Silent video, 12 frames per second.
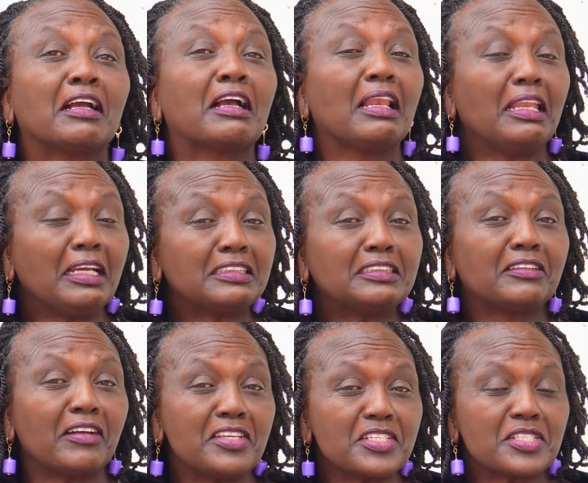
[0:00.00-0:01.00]
clicked
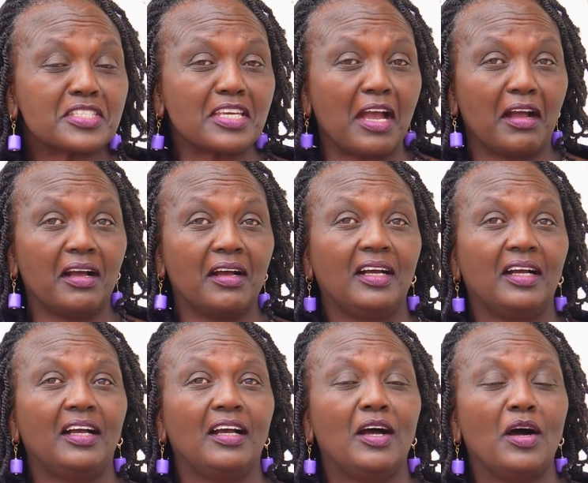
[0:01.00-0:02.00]
register
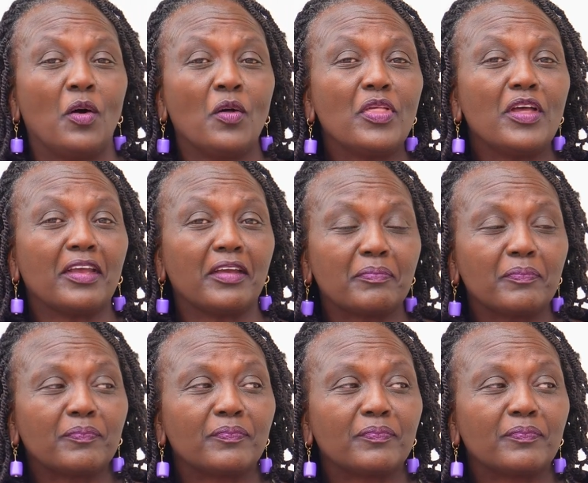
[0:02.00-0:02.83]
on the